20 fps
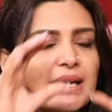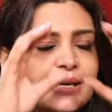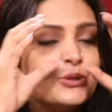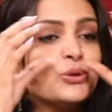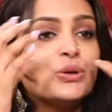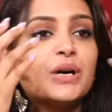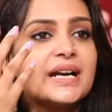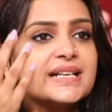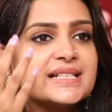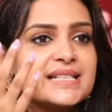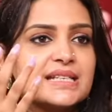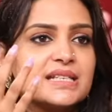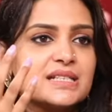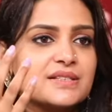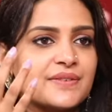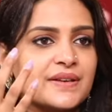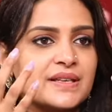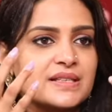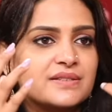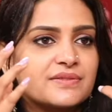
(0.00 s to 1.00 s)
You can't see
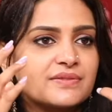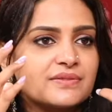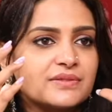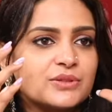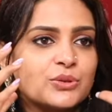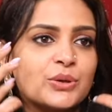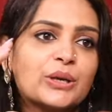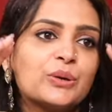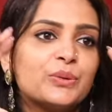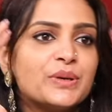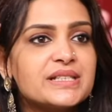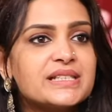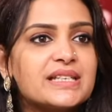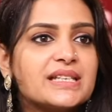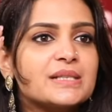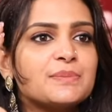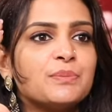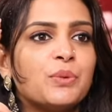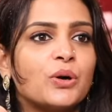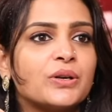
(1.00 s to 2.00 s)
his face. Yeah, you can only see
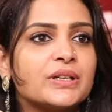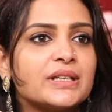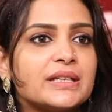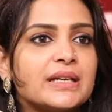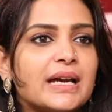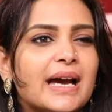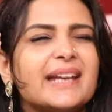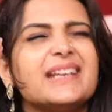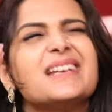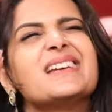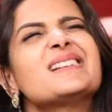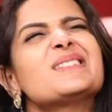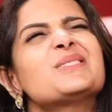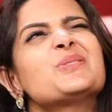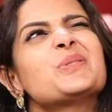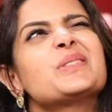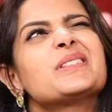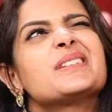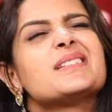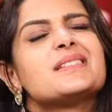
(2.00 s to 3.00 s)
his body, and he's
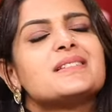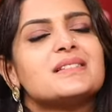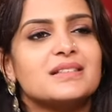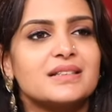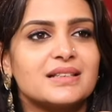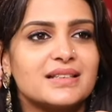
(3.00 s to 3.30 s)
doing this.